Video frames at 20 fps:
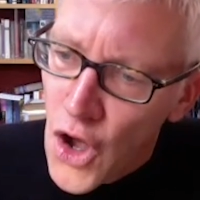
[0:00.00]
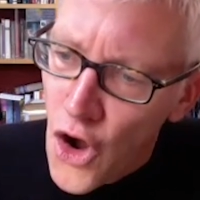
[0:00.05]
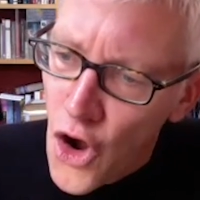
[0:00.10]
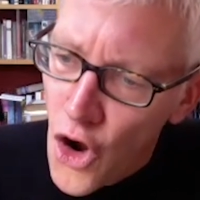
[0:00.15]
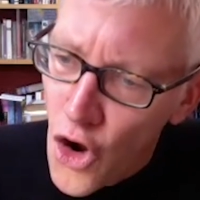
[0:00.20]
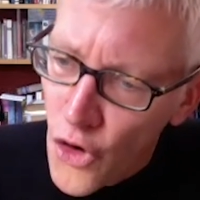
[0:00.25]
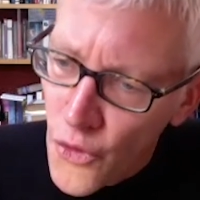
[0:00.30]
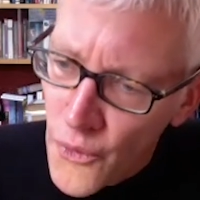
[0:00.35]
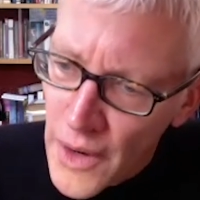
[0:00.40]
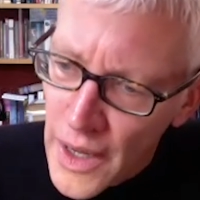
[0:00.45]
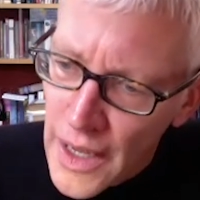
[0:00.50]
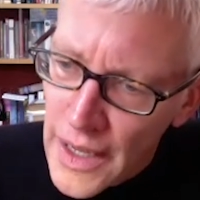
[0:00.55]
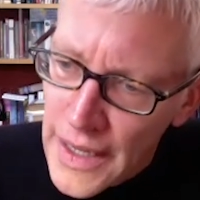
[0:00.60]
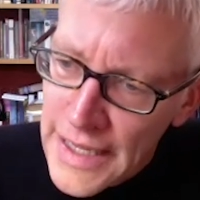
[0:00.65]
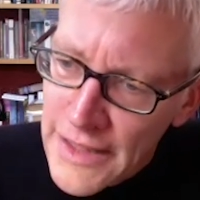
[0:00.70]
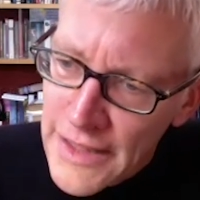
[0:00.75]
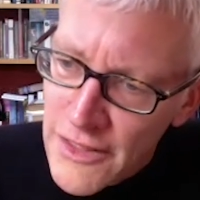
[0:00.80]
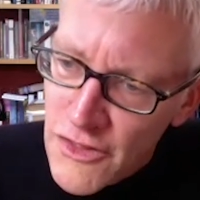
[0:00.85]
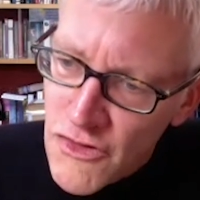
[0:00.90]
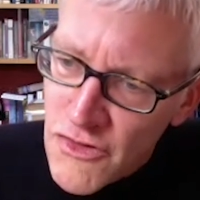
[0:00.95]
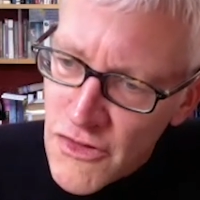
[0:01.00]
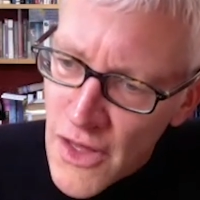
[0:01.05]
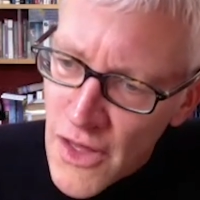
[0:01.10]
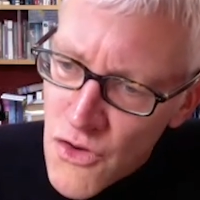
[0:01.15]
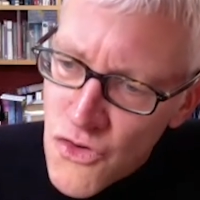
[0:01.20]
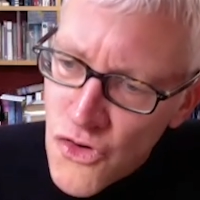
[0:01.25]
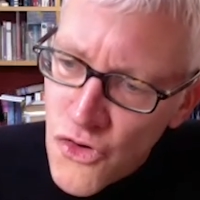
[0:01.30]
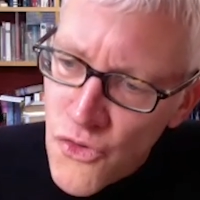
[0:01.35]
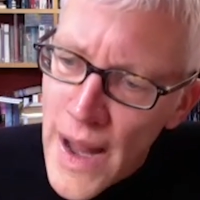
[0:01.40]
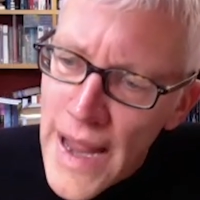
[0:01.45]
horror is
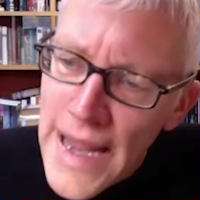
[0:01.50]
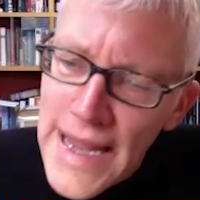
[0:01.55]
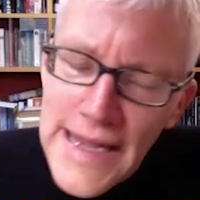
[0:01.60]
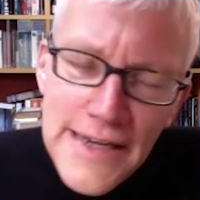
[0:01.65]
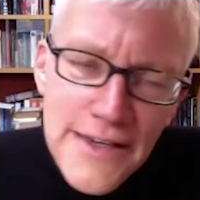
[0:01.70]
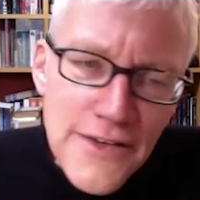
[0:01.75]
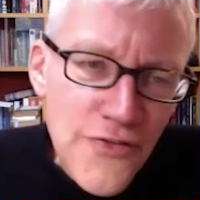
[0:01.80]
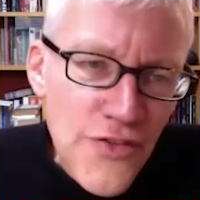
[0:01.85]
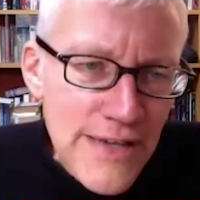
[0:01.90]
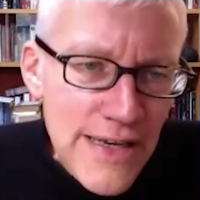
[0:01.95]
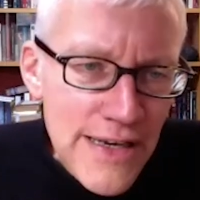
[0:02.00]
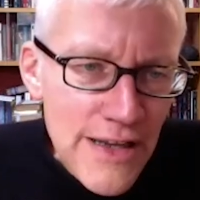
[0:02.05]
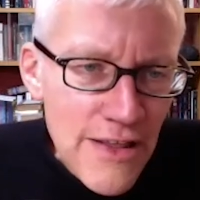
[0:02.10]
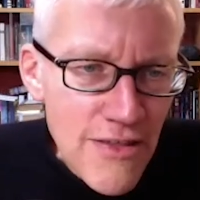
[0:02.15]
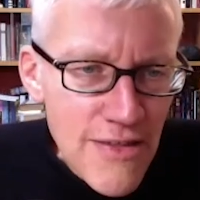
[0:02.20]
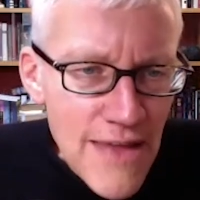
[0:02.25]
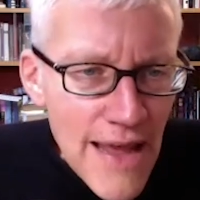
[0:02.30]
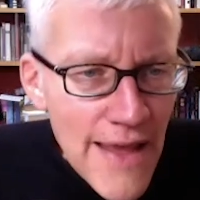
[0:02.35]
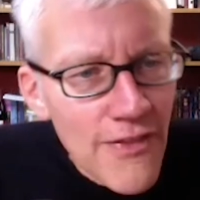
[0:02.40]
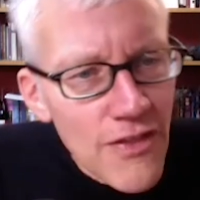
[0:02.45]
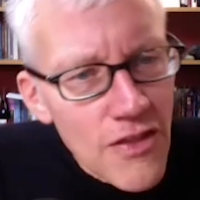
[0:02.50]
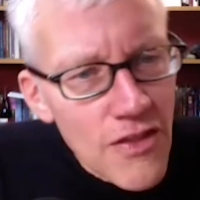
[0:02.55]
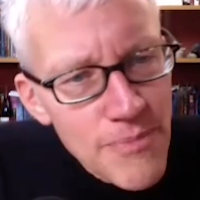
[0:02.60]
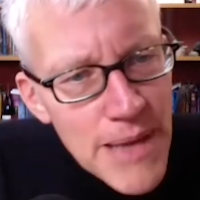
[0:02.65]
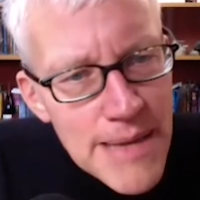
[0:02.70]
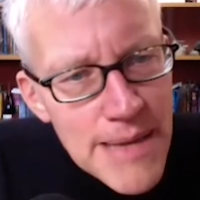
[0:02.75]
so great that, in a sense,